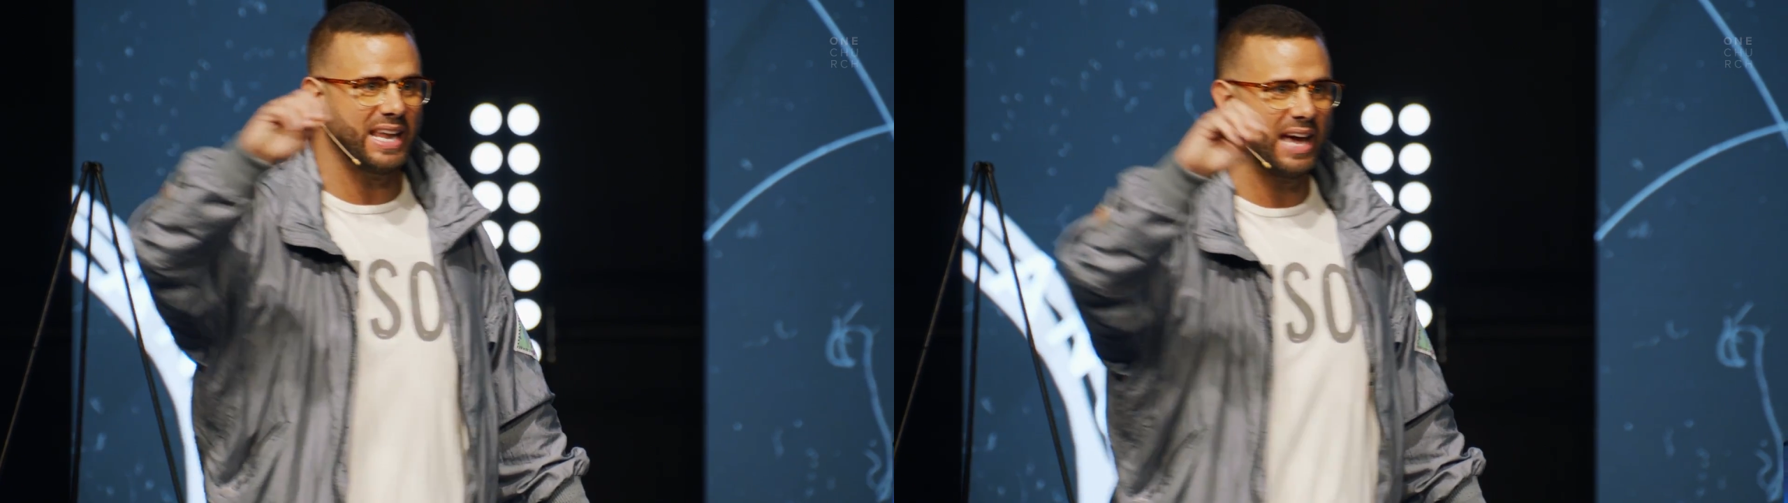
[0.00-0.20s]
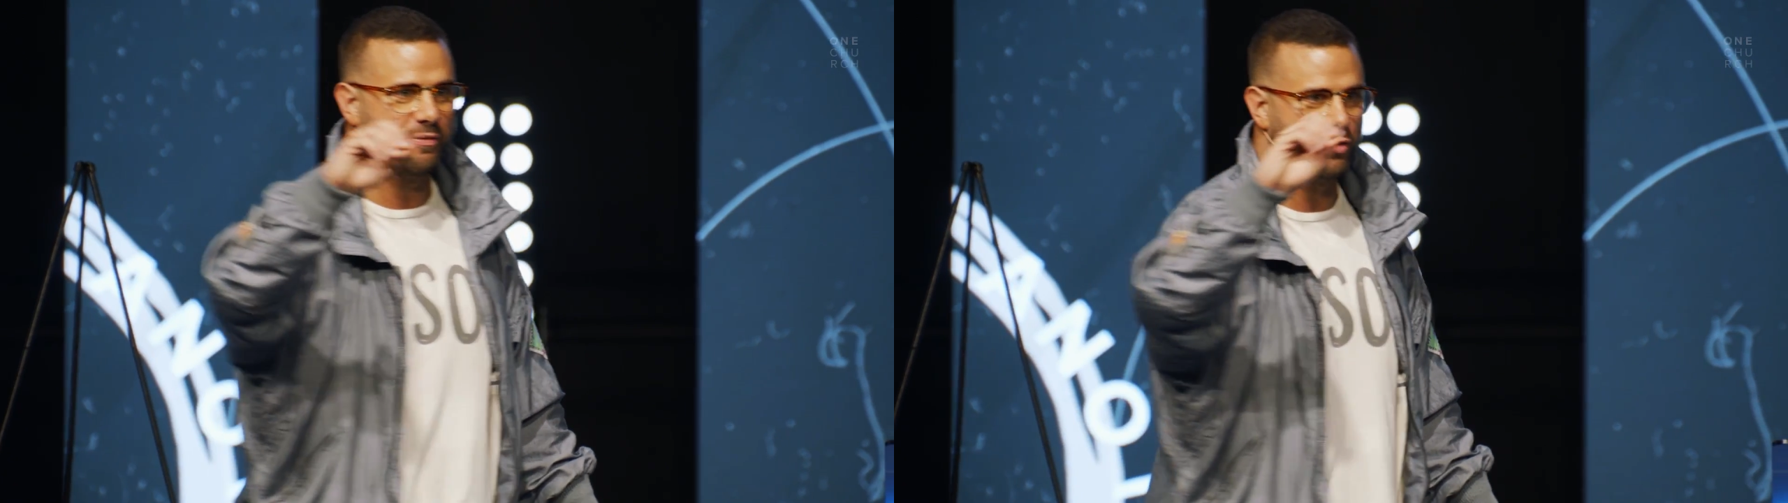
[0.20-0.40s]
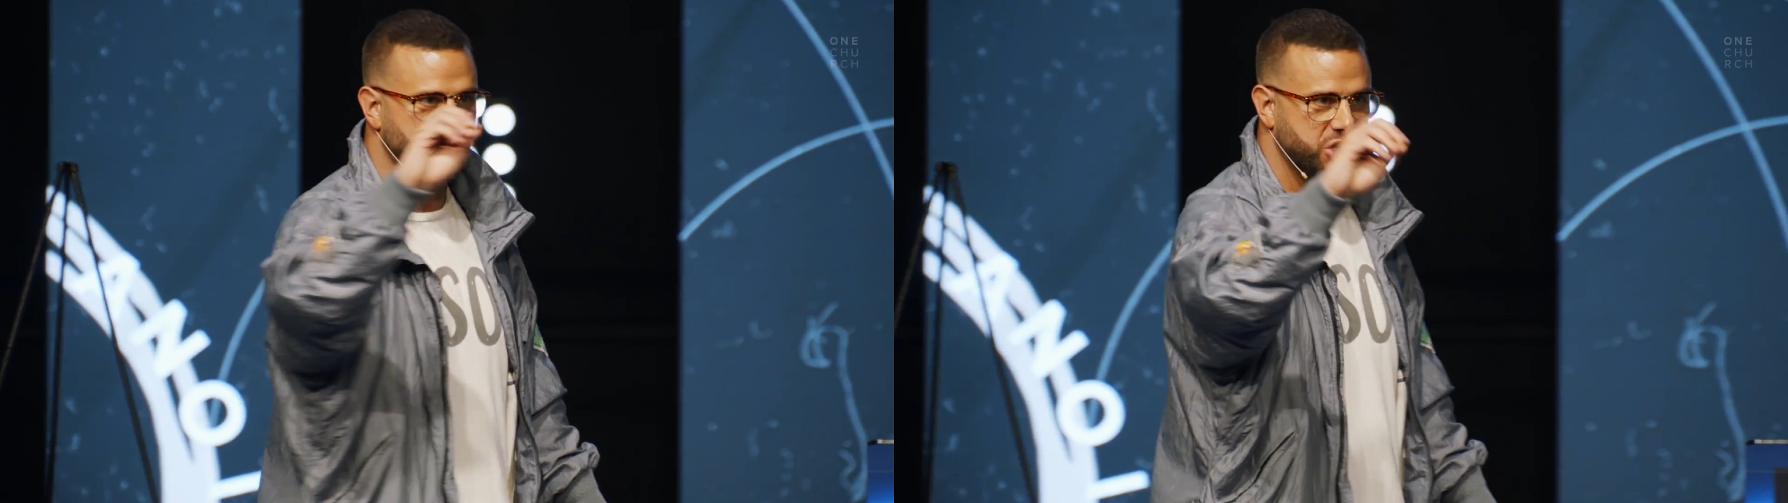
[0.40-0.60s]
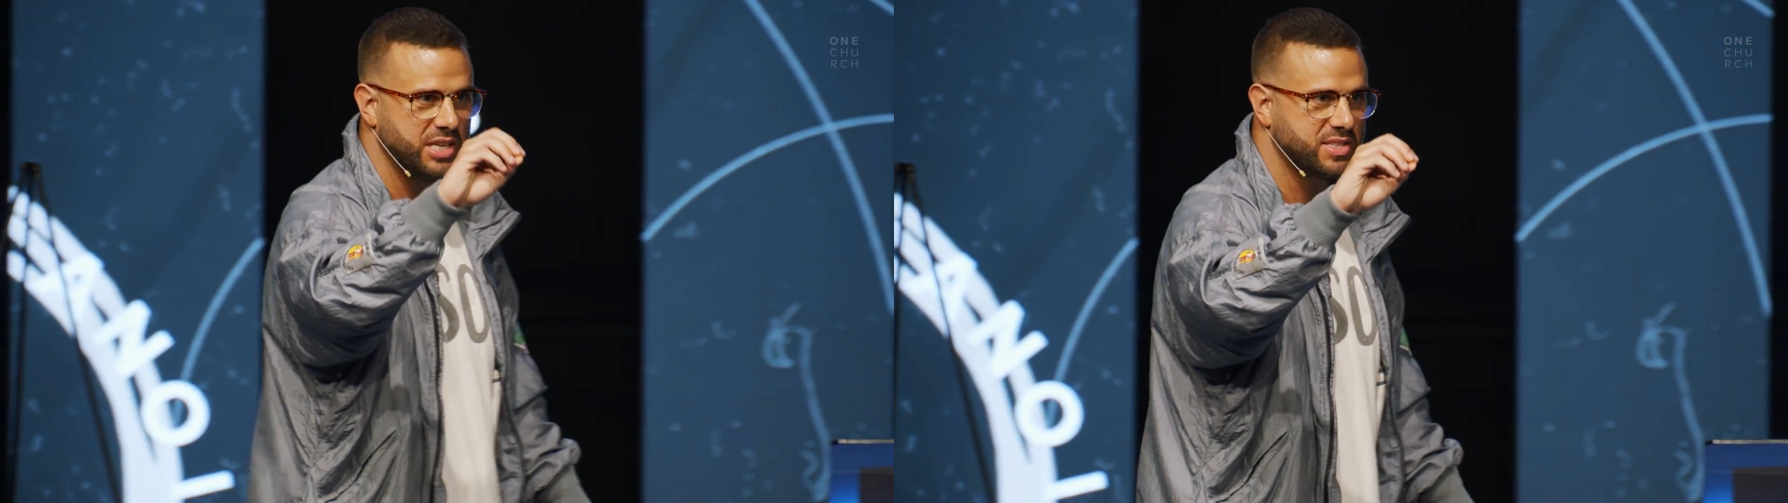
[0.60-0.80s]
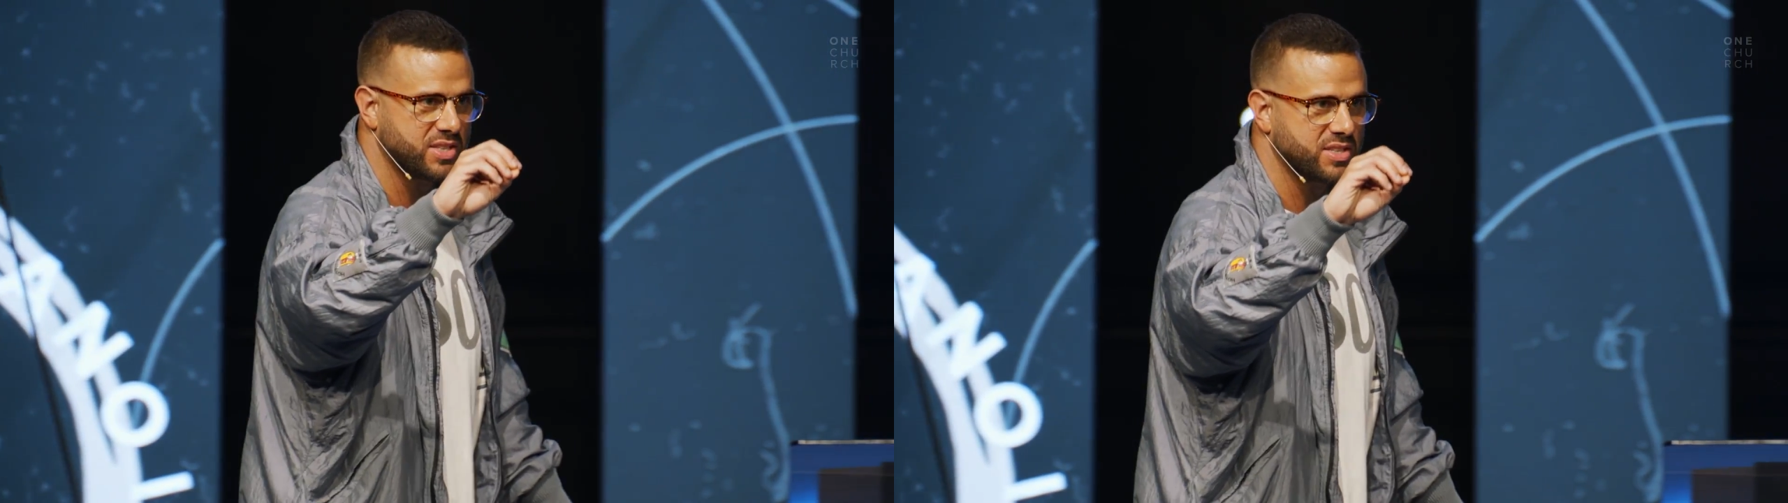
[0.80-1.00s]
had for
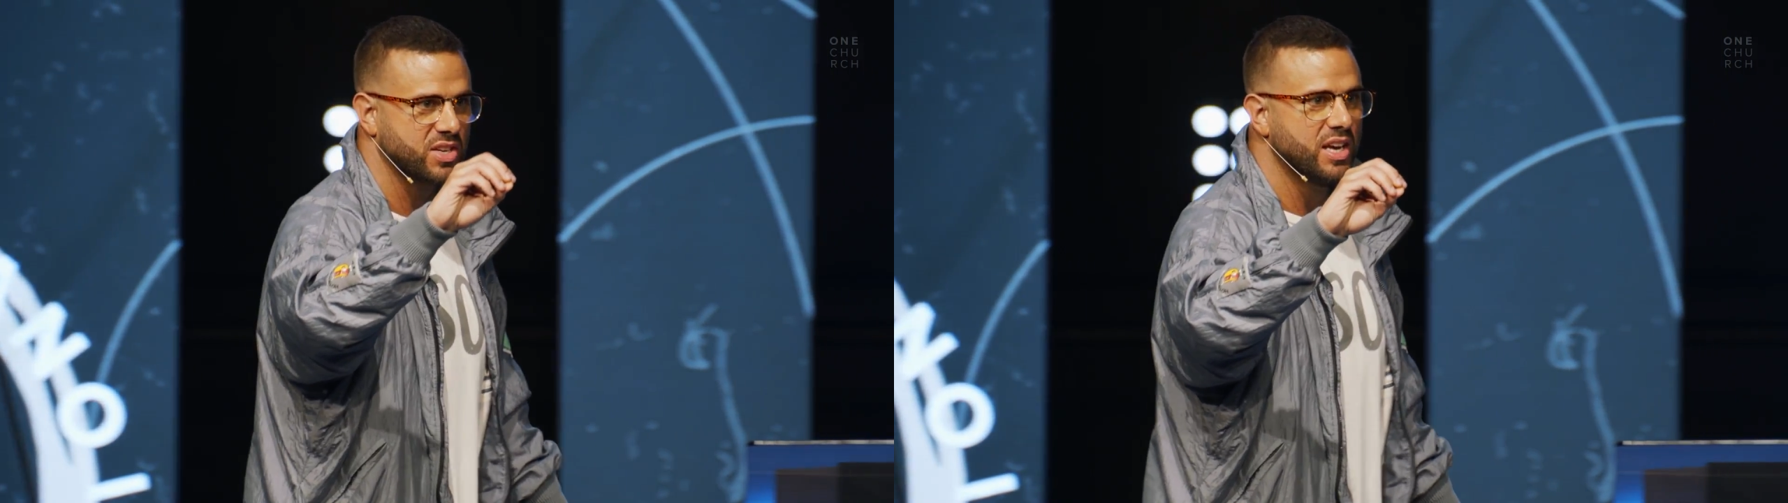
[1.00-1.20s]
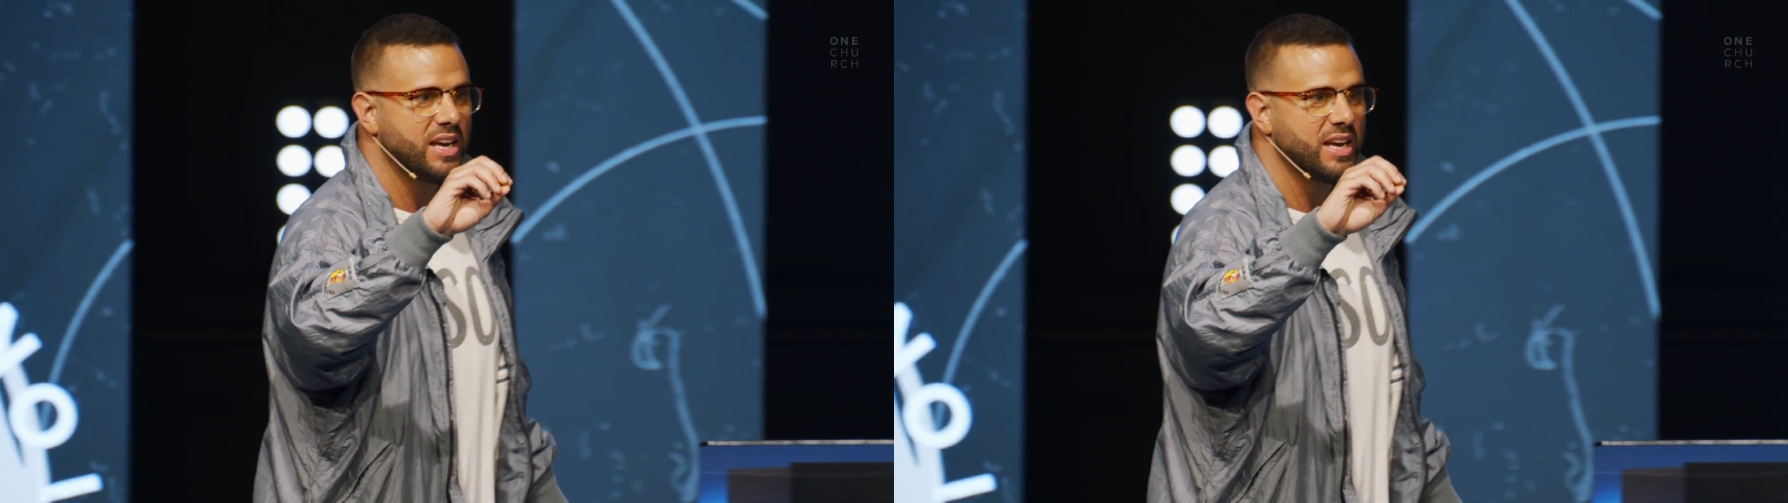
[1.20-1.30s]
Jesus,